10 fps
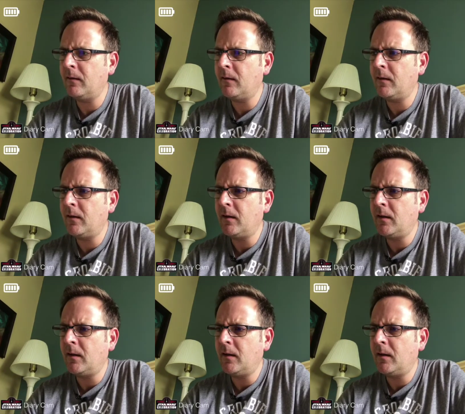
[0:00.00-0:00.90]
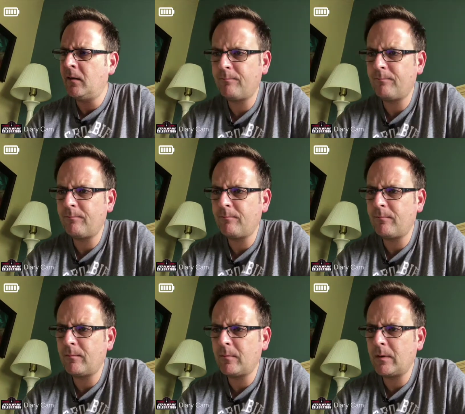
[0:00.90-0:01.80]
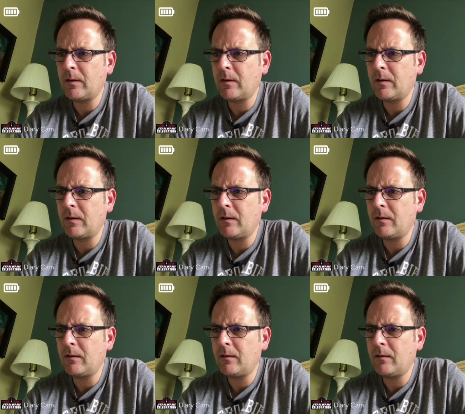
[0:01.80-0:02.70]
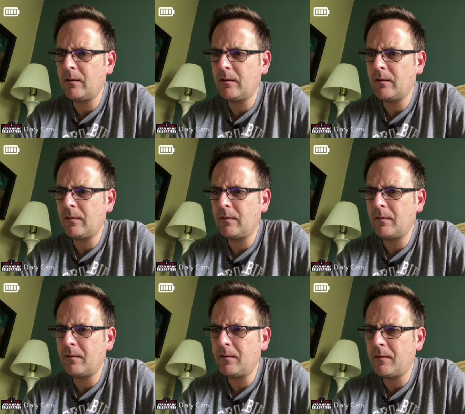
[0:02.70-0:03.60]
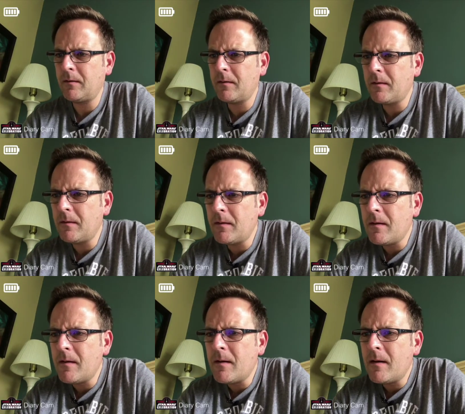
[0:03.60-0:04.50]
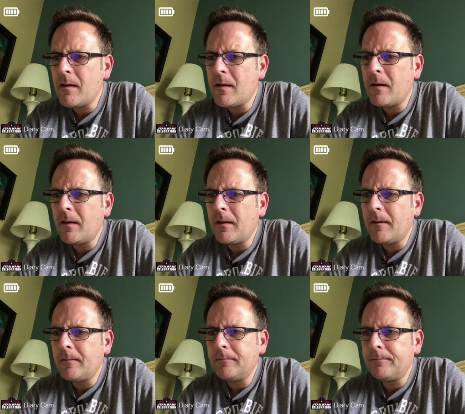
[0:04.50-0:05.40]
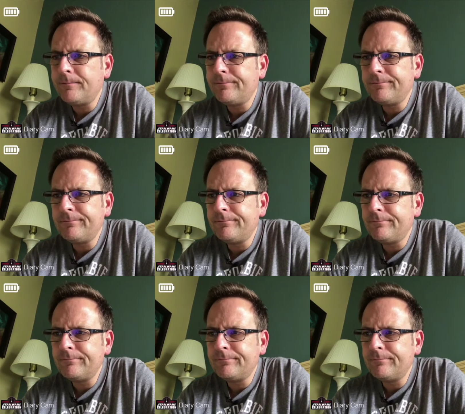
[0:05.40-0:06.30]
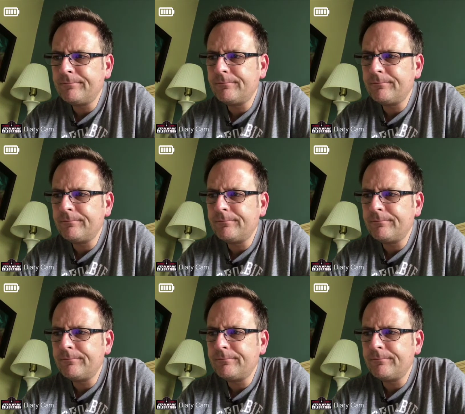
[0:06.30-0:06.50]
Nobody speaks.